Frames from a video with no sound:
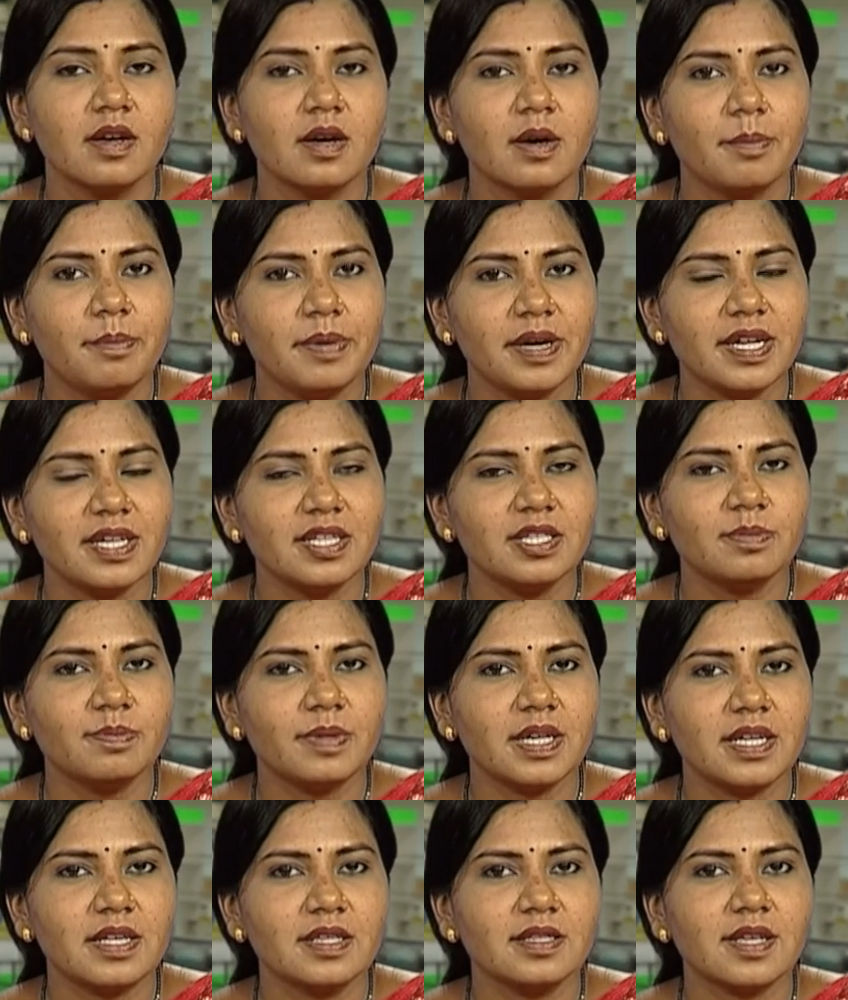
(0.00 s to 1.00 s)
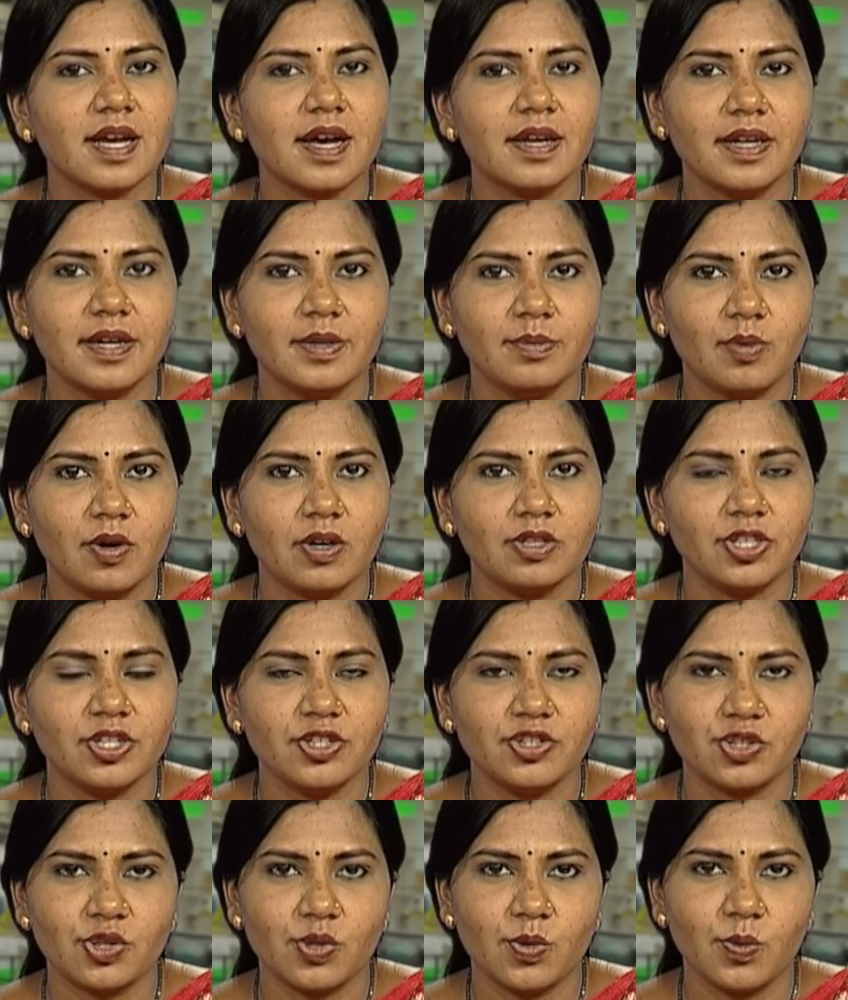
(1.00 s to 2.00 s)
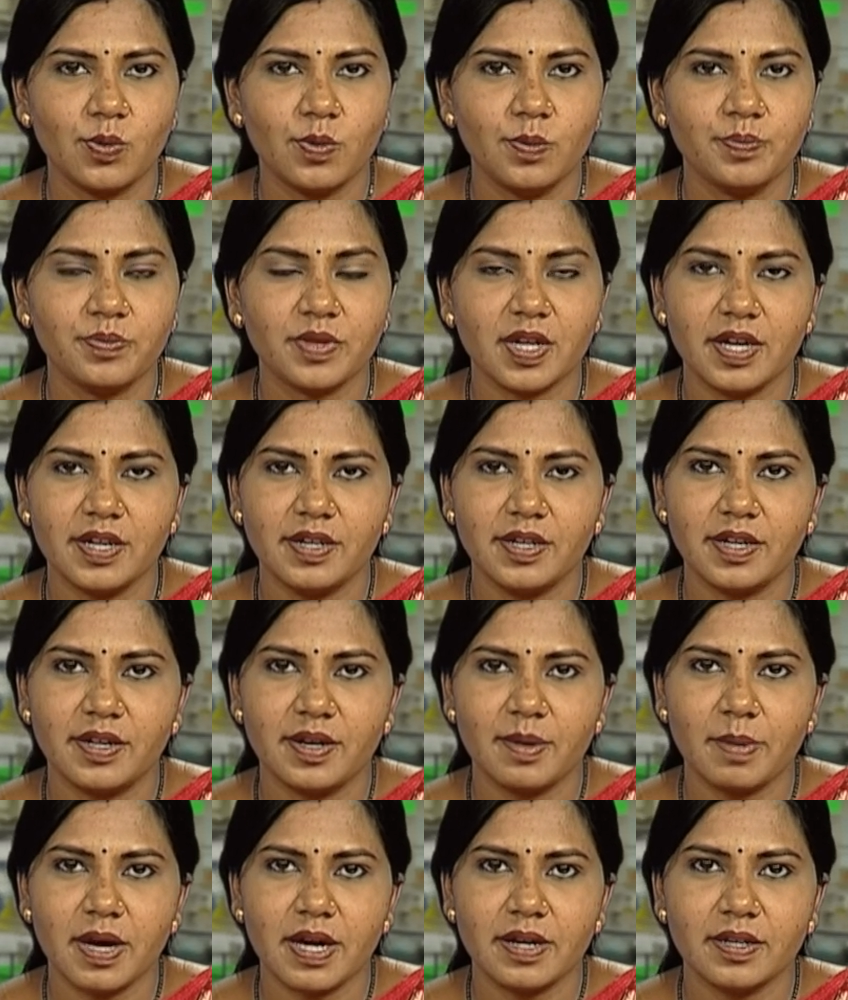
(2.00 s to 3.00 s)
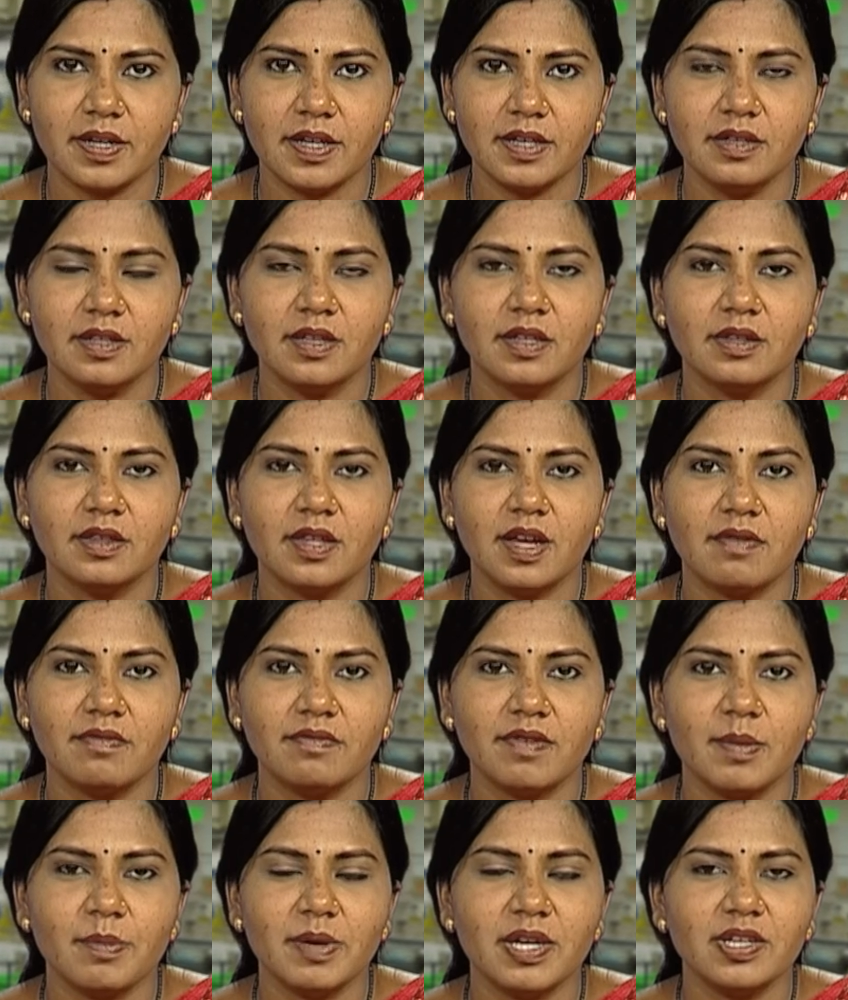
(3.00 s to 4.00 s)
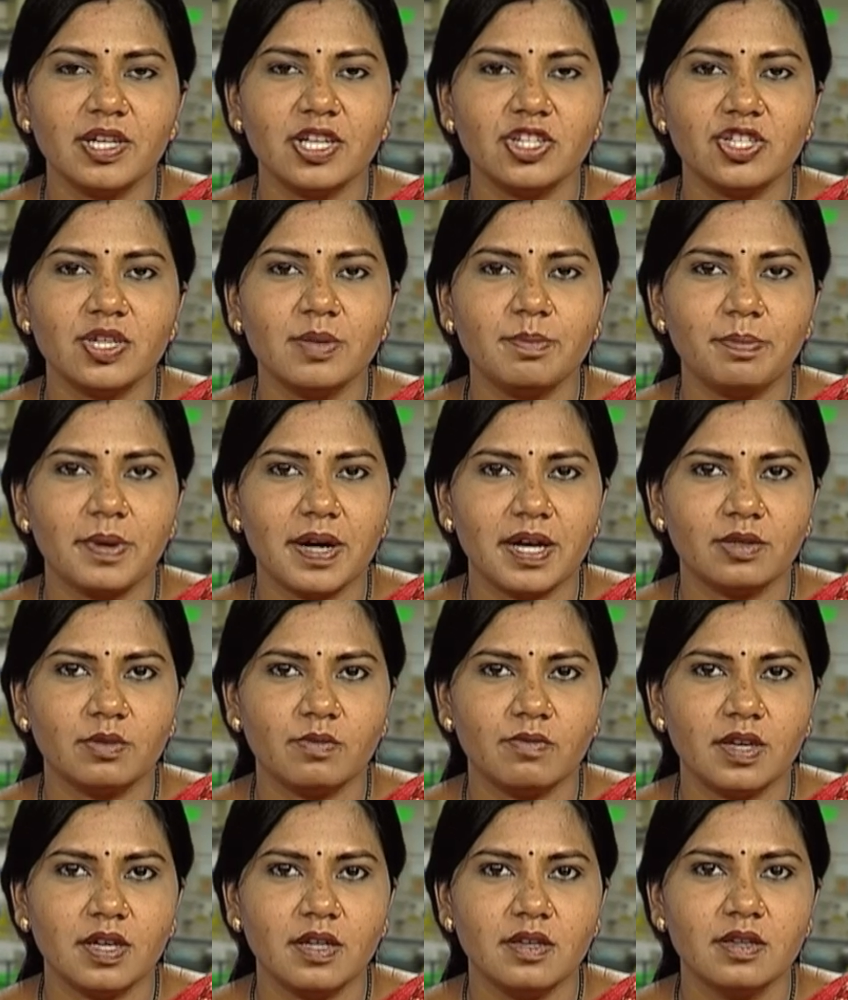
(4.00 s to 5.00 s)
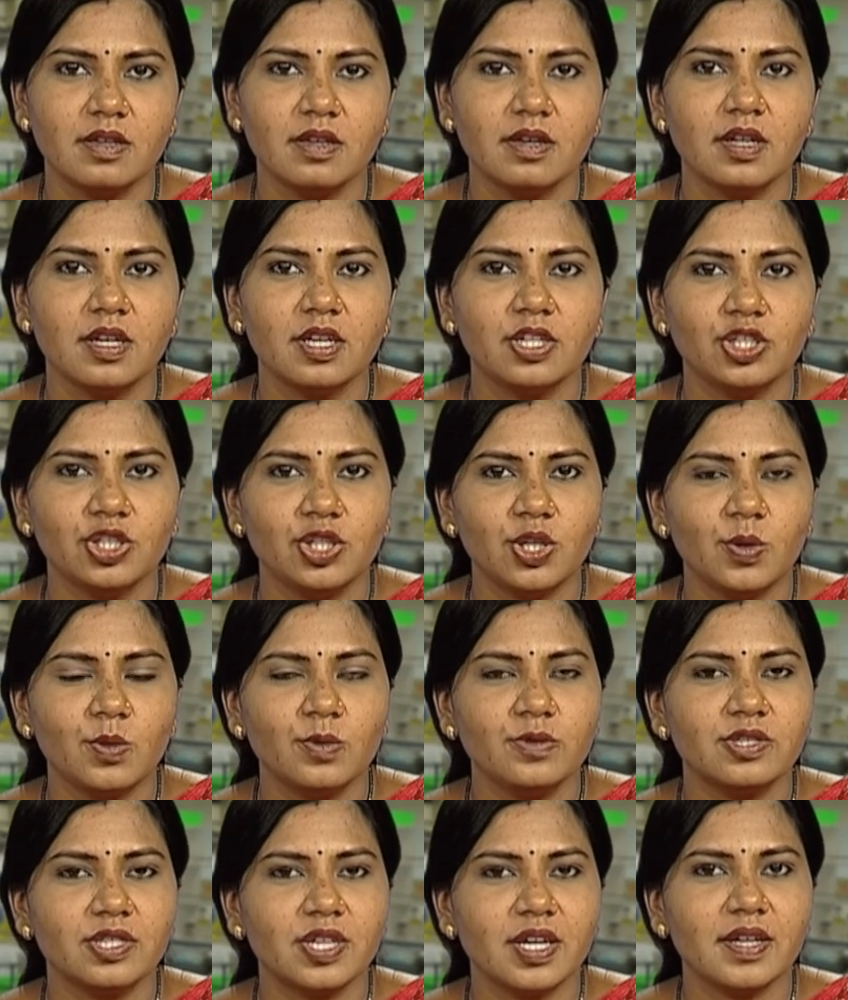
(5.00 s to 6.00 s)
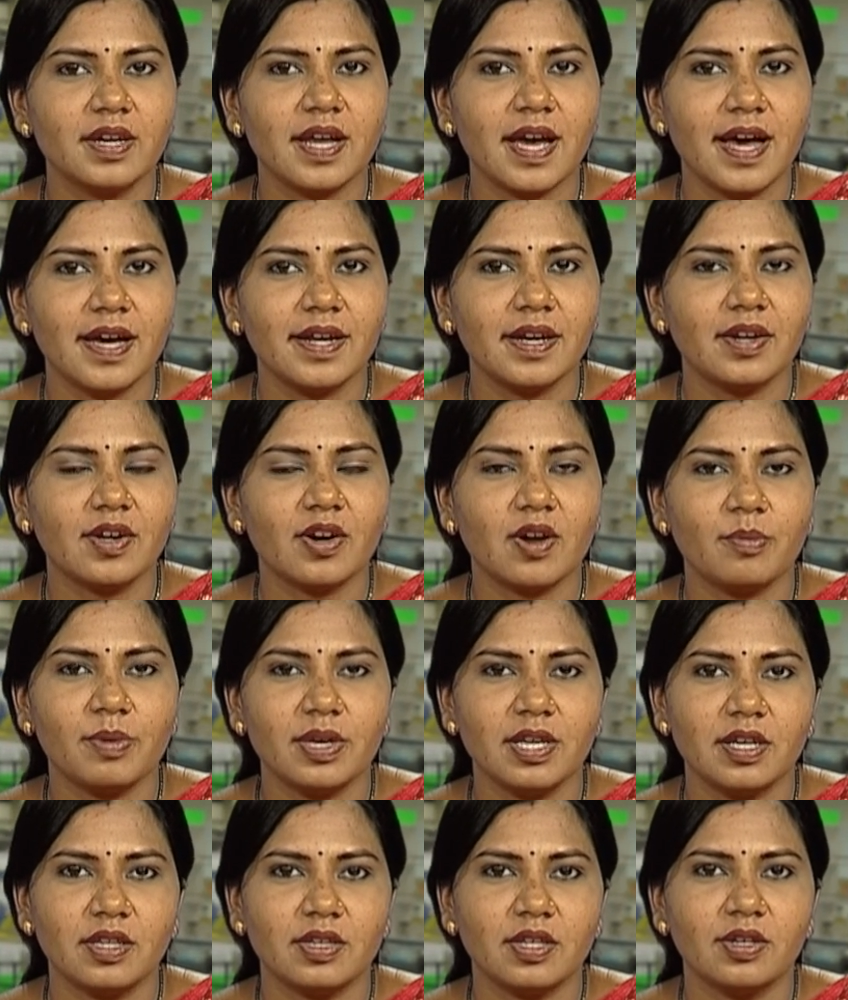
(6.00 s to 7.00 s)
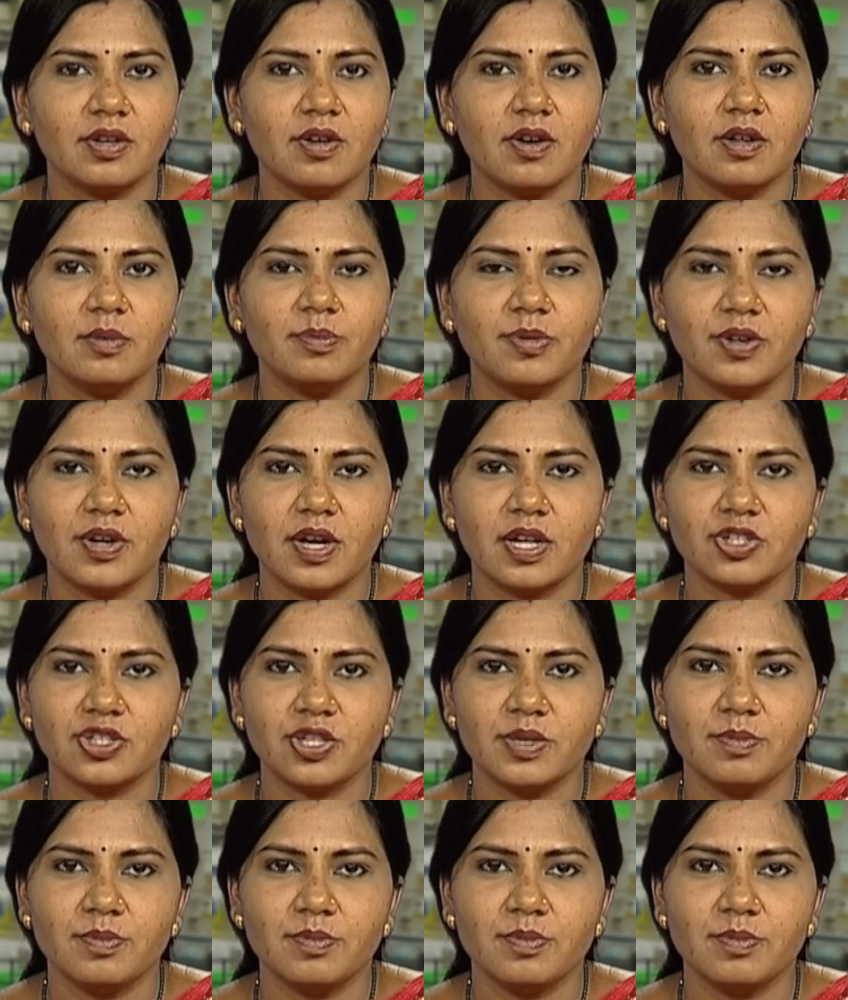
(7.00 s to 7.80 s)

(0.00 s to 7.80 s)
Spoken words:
pH plays an important role in determining the fermentation pathway used in anaerobic ethanol production